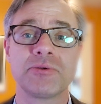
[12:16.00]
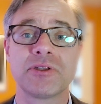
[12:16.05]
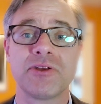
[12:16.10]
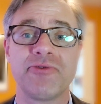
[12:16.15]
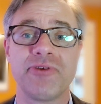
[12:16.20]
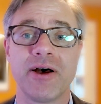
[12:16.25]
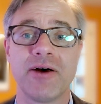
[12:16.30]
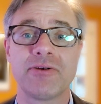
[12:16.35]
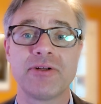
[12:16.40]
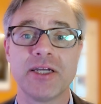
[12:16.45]
the
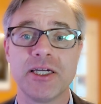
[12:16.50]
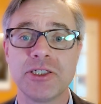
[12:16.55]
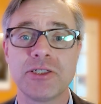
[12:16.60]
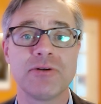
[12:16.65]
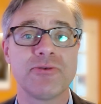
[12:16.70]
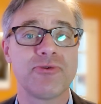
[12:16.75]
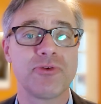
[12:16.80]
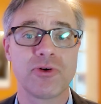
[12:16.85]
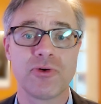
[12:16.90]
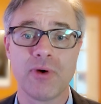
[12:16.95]

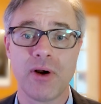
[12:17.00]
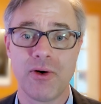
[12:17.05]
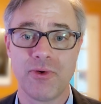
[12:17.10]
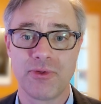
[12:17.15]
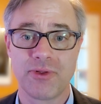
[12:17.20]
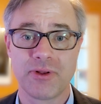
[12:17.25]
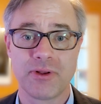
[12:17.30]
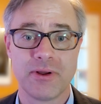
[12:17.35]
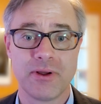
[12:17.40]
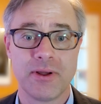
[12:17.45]
foundation for
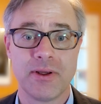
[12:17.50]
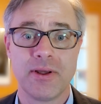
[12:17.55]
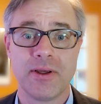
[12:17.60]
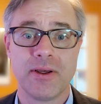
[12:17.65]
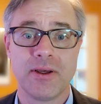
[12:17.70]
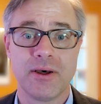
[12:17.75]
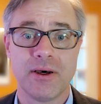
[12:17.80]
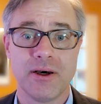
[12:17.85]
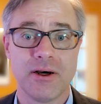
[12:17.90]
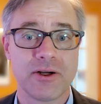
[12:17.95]
growth,
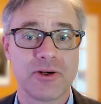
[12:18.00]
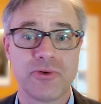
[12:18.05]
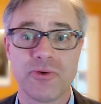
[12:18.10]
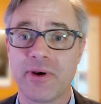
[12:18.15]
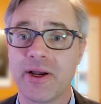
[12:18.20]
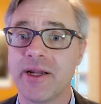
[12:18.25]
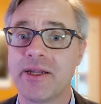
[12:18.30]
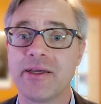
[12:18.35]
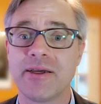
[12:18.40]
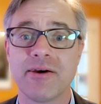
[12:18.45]

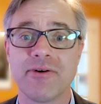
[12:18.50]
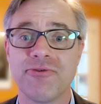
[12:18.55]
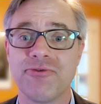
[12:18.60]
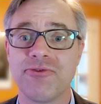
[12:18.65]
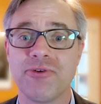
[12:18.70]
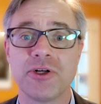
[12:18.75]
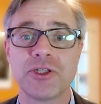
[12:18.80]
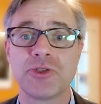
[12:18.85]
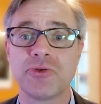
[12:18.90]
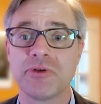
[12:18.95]
creating a
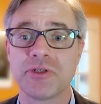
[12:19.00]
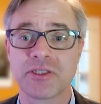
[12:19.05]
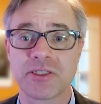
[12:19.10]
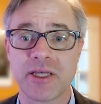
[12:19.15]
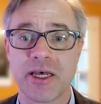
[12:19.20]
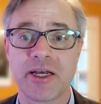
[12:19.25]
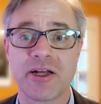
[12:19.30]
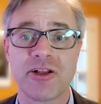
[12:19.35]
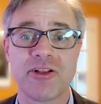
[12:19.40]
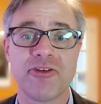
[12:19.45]
virtuous
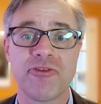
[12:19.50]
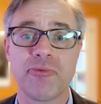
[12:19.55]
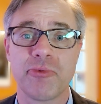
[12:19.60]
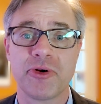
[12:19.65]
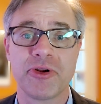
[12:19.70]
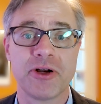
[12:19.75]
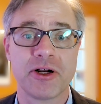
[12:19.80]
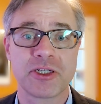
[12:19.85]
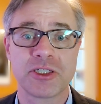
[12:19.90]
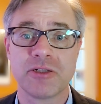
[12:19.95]
cycle of
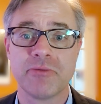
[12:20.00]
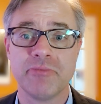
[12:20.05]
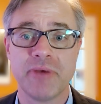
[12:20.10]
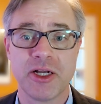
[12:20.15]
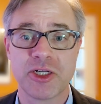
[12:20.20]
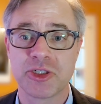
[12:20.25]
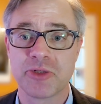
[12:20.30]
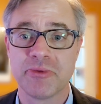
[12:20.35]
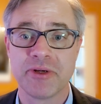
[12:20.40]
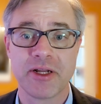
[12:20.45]
production
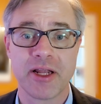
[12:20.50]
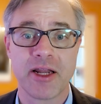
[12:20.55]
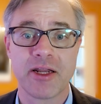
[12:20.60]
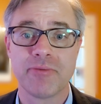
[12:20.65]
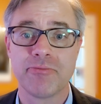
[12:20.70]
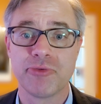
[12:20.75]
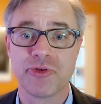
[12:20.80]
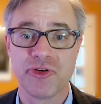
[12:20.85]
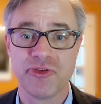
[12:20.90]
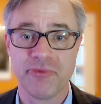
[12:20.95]
measurement and
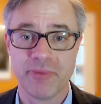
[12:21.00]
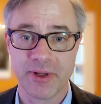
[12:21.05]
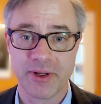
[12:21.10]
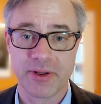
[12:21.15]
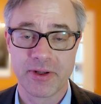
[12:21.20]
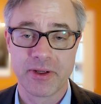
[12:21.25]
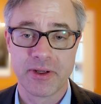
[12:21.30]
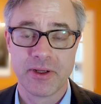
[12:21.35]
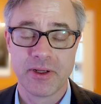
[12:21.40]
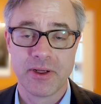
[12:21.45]

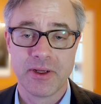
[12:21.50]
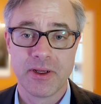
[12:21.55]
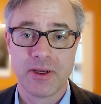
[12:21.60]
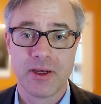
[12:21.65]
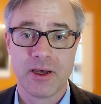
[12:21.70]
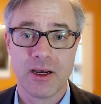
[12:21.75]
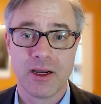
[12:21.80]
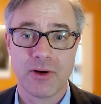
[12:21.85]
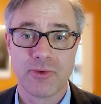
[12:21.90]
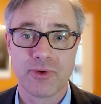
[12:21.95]
improvement.
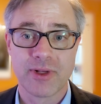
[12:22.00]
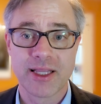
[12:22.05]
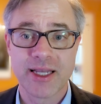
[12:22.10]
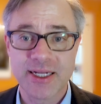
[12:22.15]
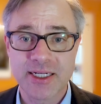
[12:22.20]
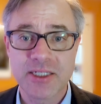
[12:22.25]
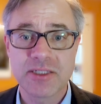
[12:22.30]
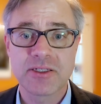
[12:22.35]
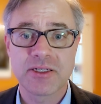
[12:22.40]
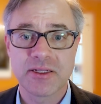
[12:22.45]

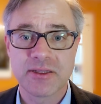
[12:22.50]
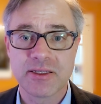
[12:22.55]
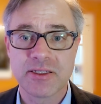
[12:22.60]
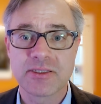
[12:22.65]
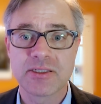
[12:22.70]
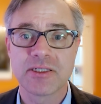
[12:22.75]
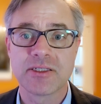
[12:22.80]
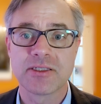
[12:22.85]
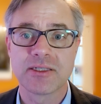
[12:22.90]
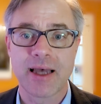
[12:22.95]
Related to
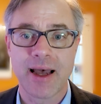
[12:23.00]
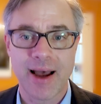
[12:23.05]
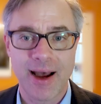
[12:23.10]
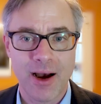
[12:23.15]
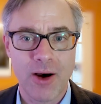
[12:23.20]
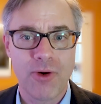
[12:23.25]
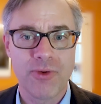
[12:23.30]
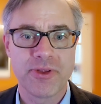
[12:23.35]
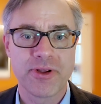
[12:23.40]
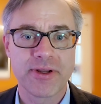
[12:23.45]
this is
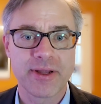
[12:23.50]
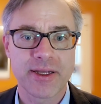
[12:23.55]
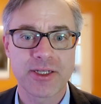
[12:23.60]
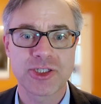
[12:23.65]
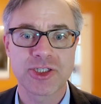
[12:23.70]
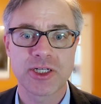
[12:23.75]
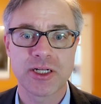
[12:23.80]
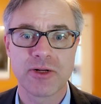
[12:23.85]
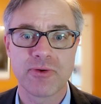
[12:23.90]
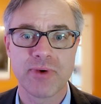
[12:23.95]
how the next
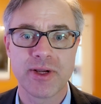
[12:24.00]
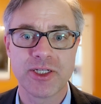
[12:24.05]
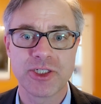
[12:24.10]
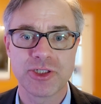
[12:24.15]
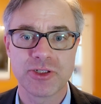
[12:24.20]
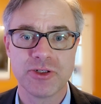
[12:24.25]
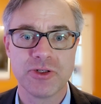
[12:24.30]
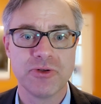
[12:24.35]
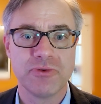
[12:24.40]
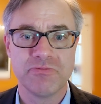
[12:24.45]

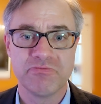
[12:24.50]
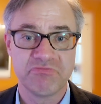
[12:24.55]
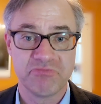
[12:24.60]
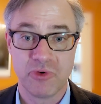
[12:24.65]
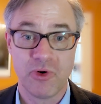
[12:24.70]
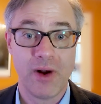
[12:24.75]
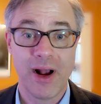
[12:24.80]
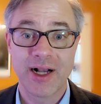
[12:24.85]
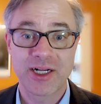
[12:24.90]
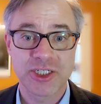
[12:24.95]
generation
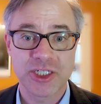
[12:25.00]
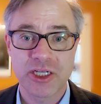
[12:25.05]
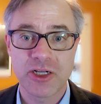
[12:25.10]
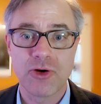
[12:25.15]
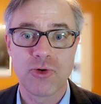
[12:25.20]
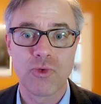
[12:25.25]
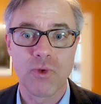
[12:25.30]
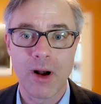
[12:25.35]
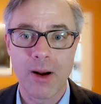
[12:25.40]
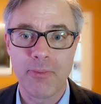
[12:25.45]
who actually
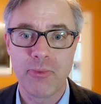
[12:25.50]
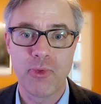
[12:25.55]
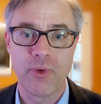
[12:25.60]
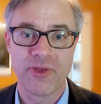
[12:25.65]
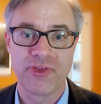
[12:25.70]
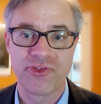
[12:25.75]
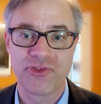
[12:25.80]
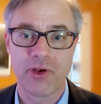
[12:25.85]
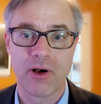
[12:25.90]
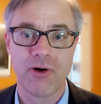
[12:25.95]
grew up
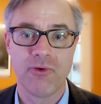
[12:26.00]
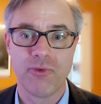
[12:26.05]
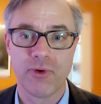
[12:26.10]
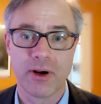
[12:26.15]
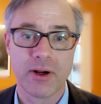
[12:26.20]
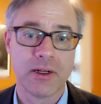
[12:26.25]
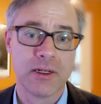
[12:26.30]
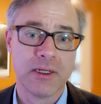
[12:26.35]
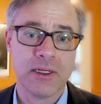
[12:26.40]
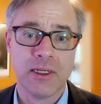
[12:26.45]
with
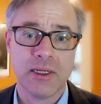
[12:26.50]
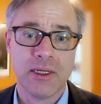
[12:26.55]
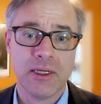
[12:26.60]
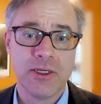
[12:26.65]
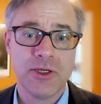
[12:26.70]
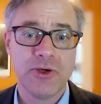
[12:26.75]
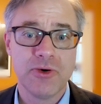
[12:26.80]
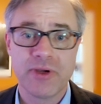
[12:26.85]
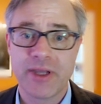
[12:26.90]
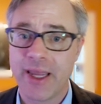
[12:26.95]
software,
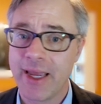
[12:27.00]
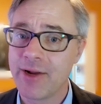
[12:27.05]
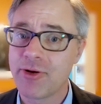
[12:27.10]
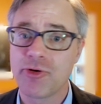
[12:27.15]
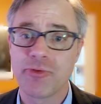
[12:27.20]
who can't